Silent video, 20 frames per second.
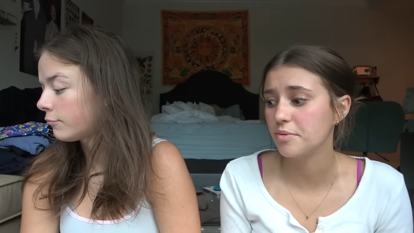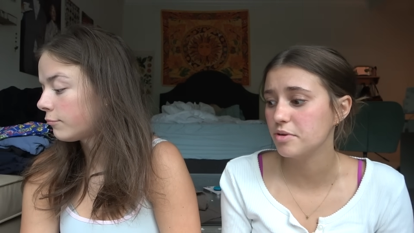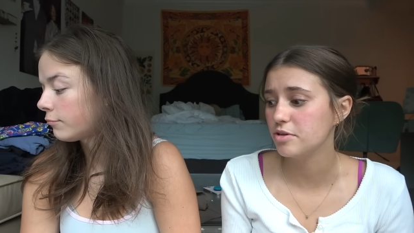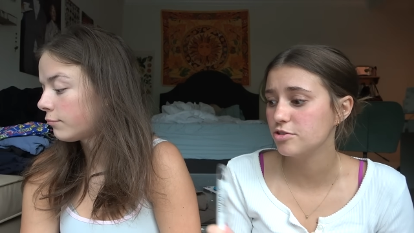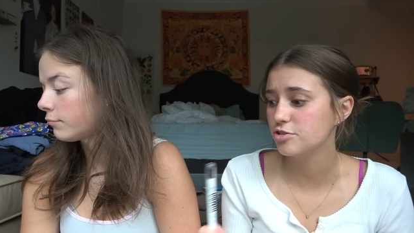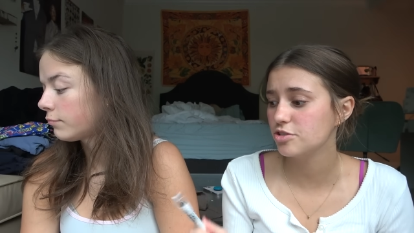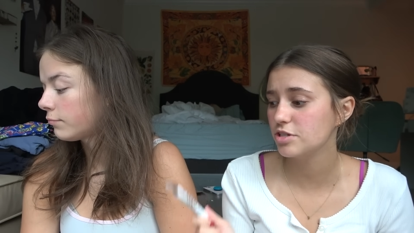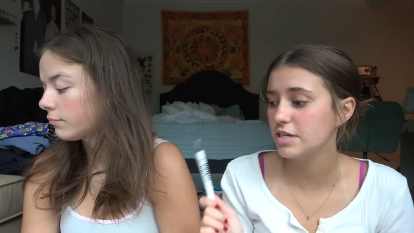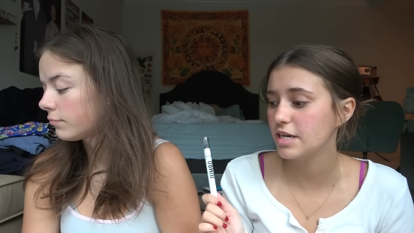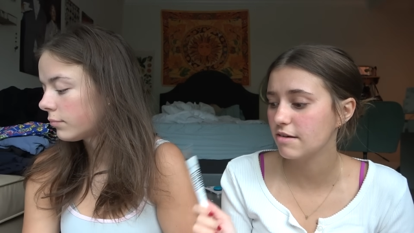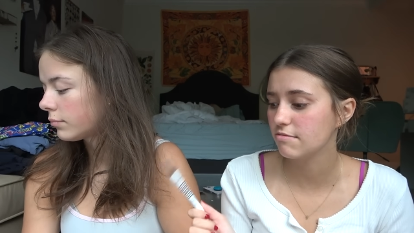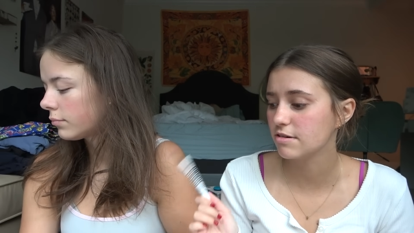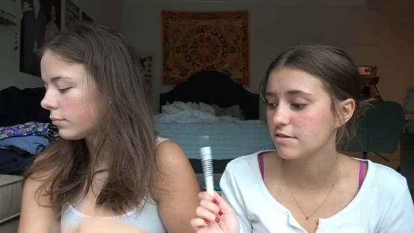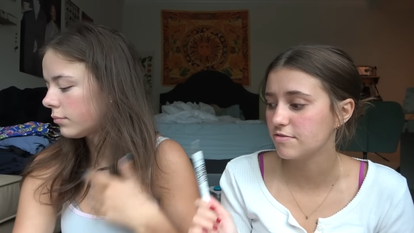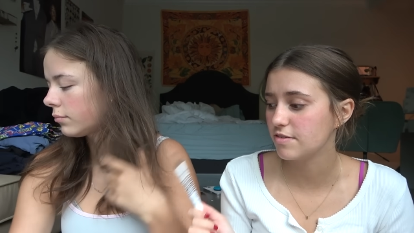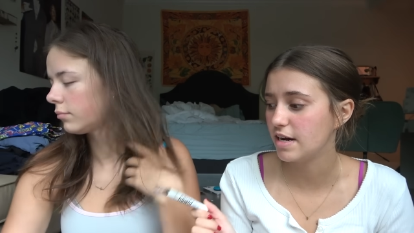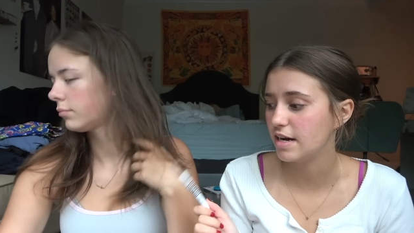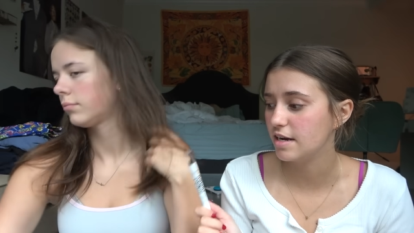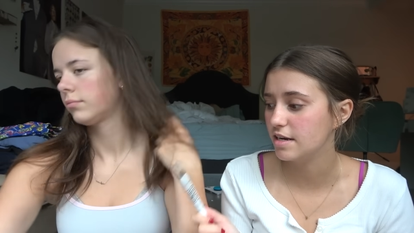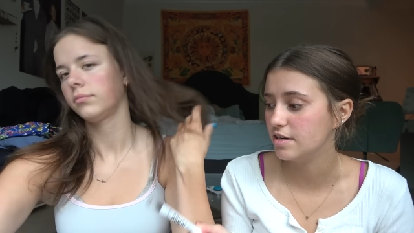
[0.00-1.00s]
Speaker 1: We usually never
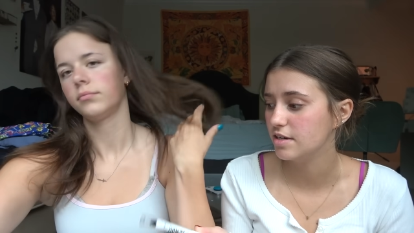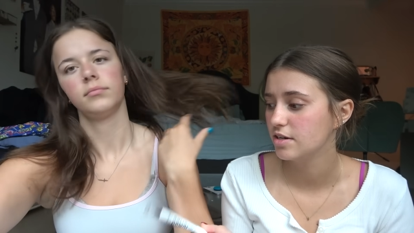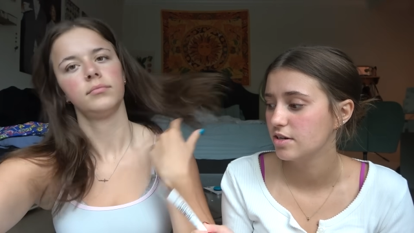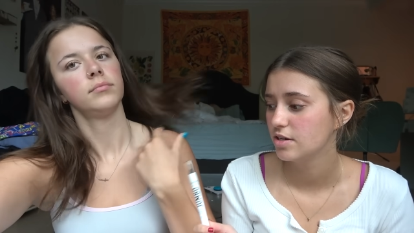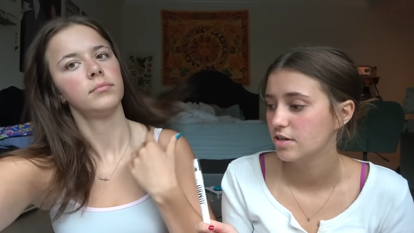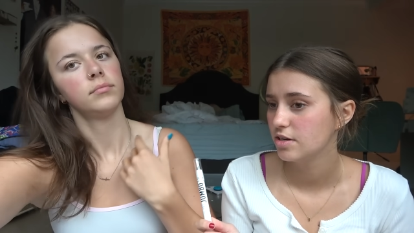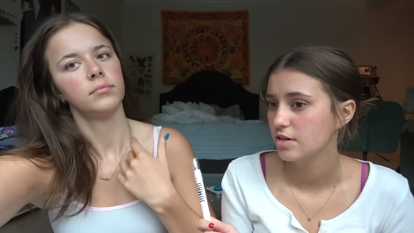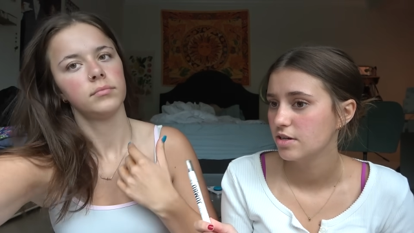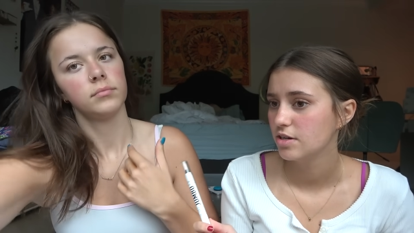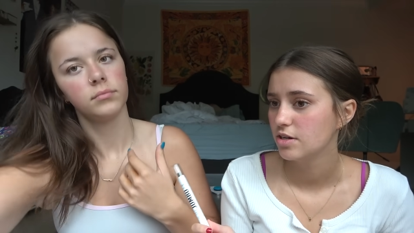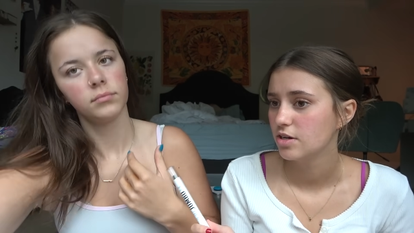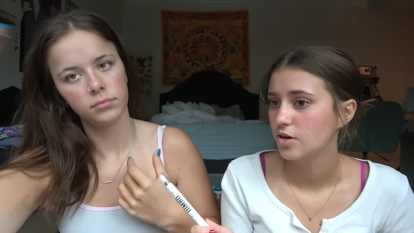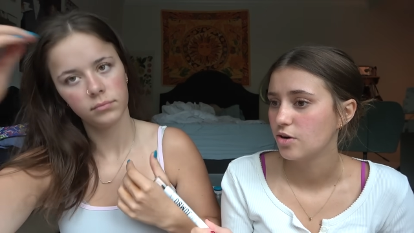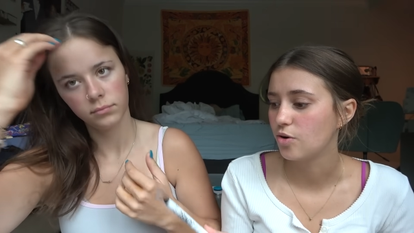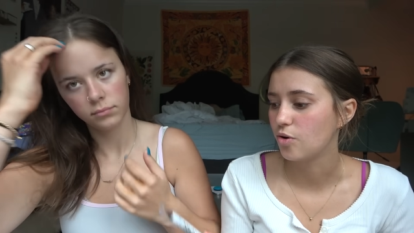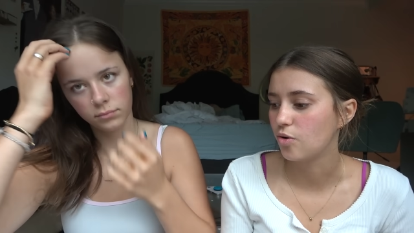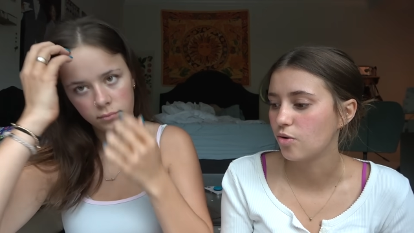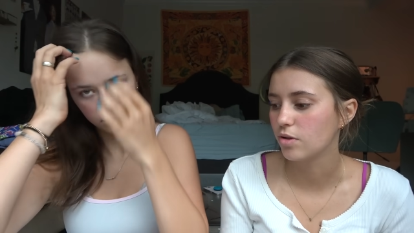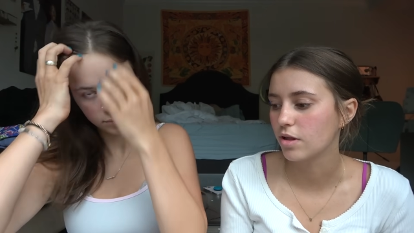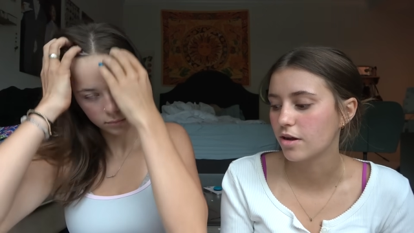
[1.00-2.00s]
find
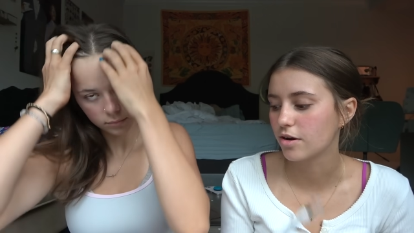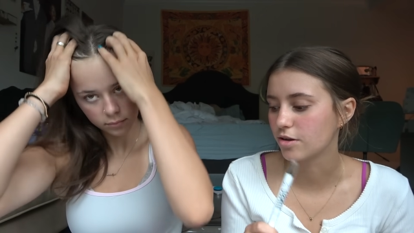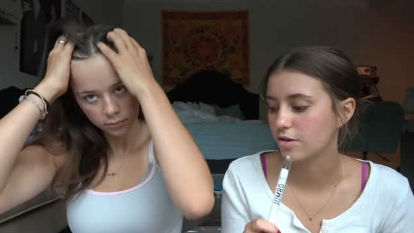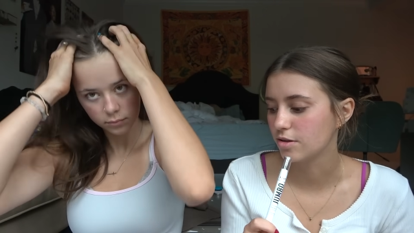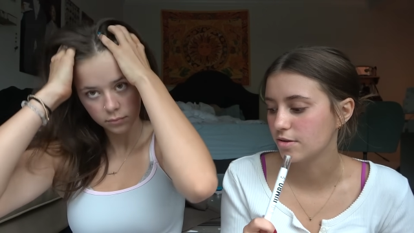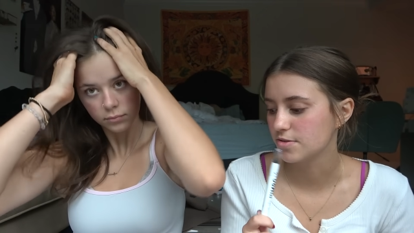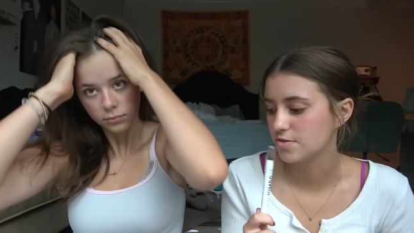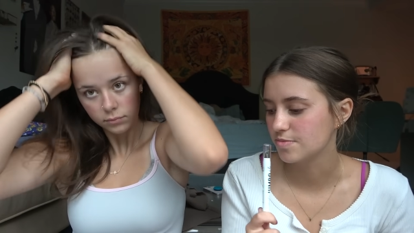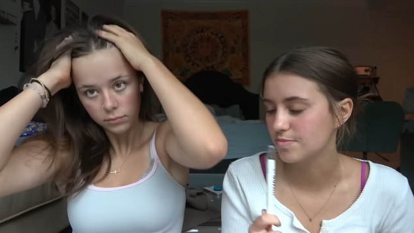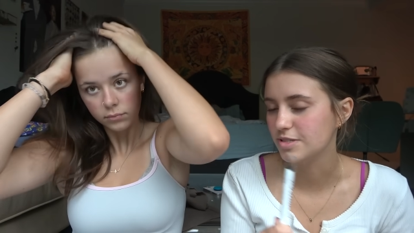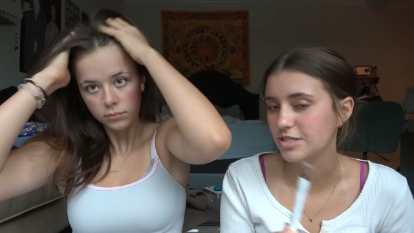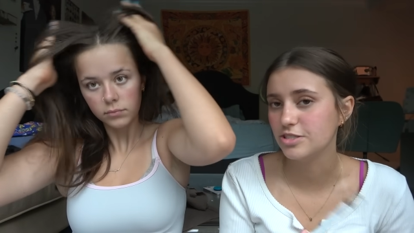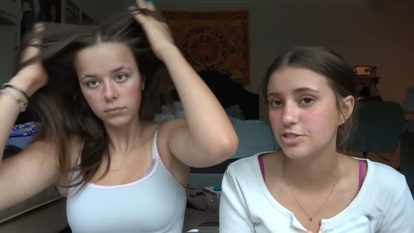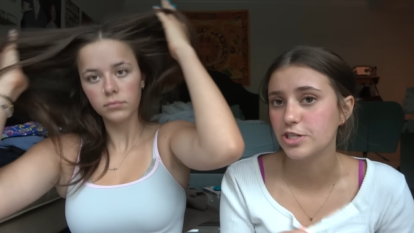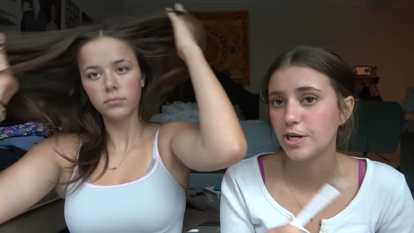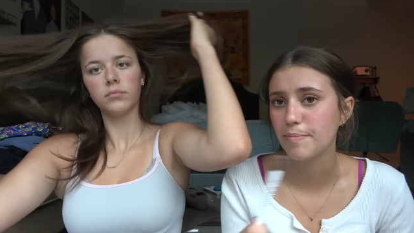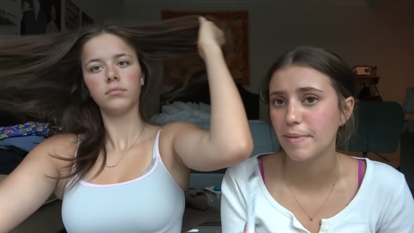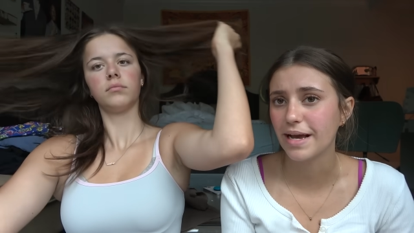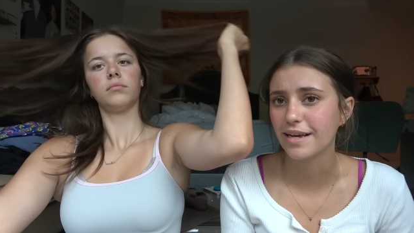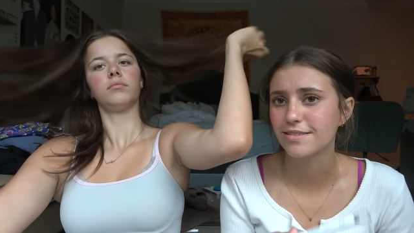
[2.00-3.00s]
a whole lot of clothes from
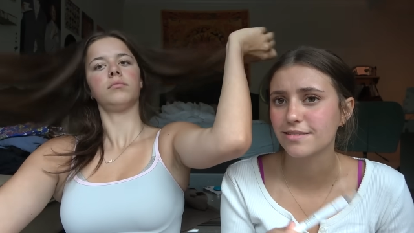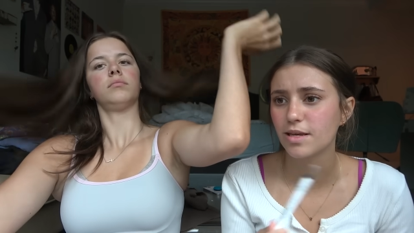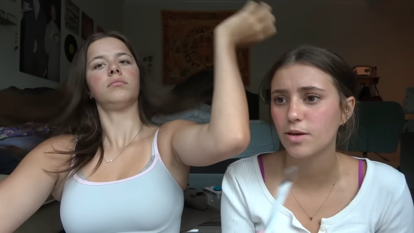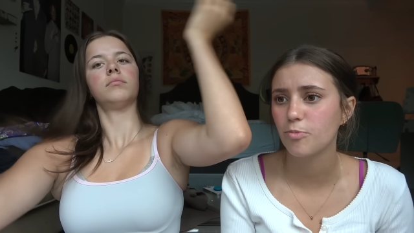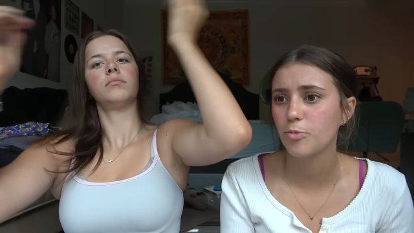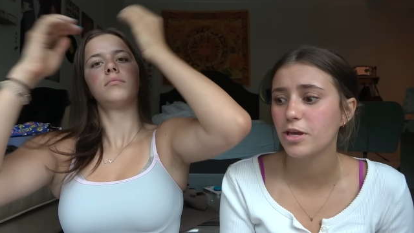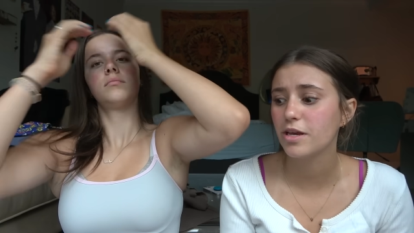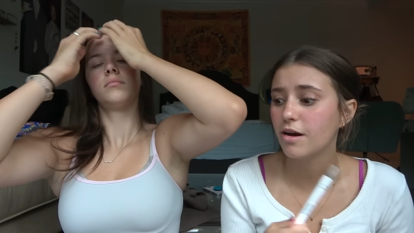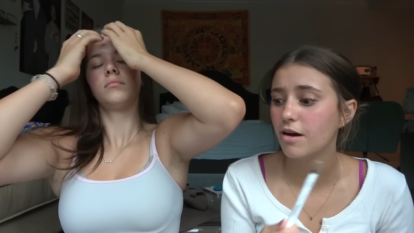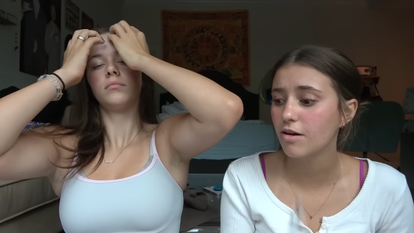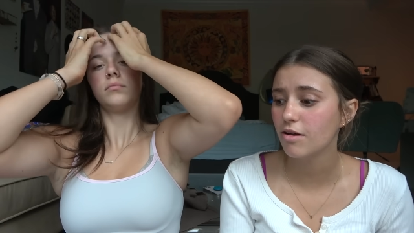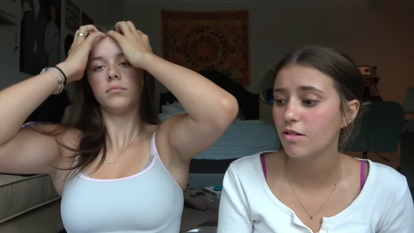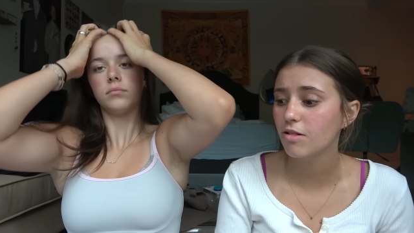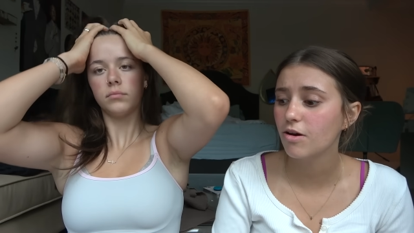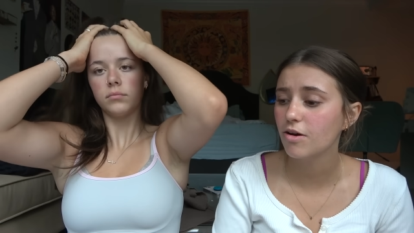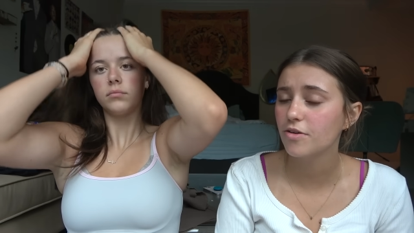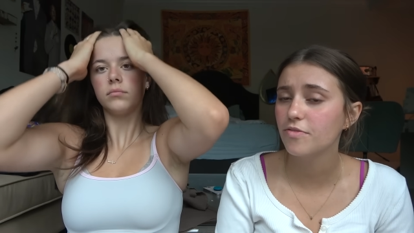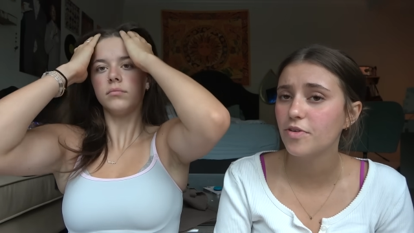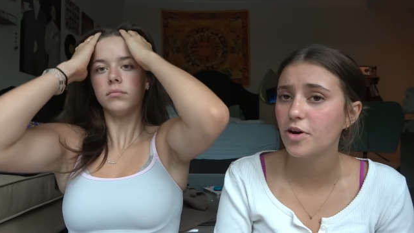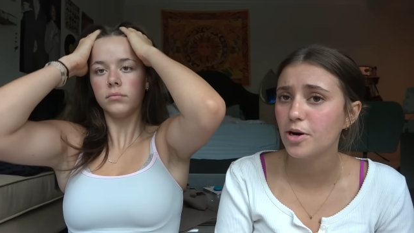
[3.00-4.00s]
TJ Maxx, and we got a
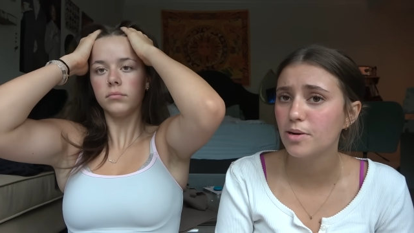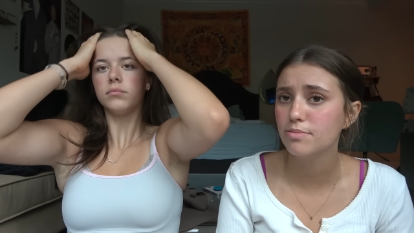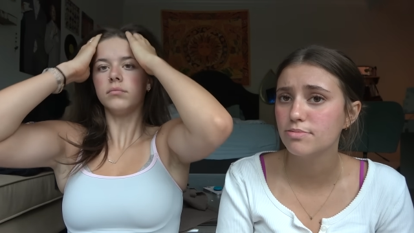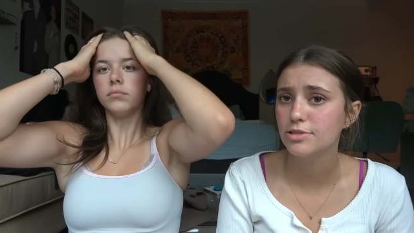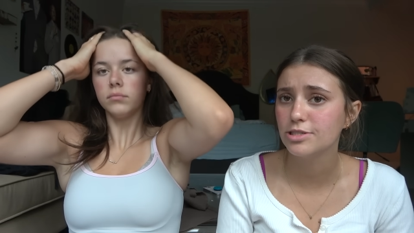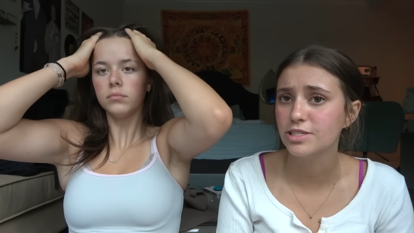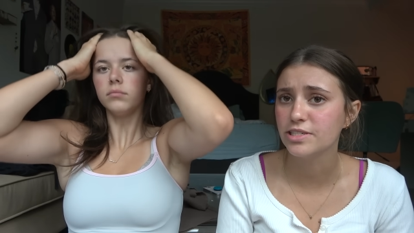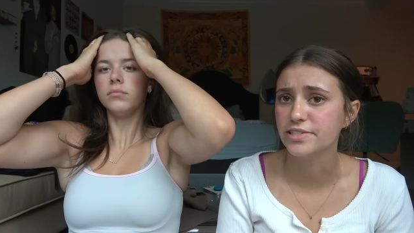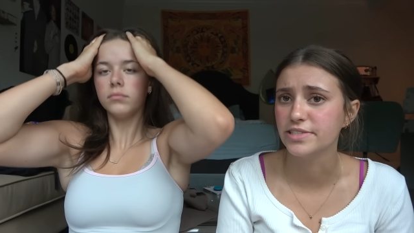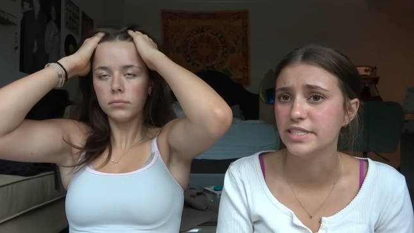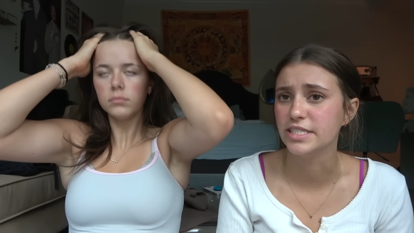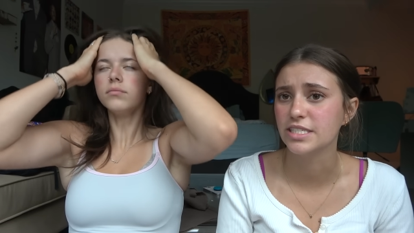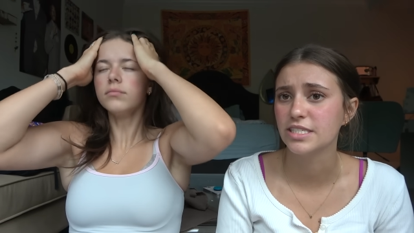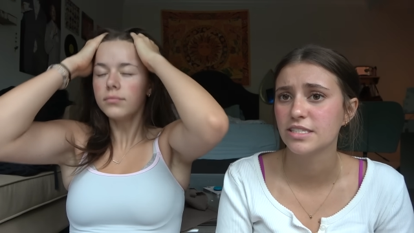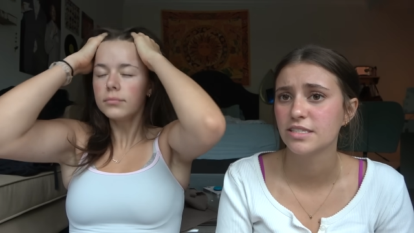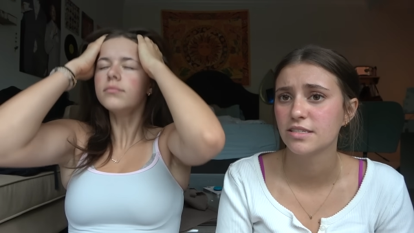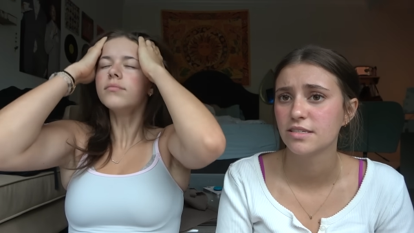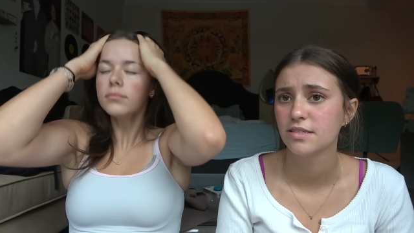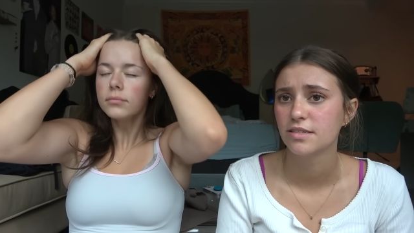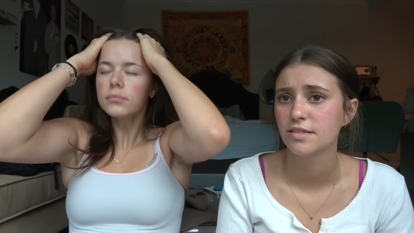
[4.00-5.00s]
lot of options.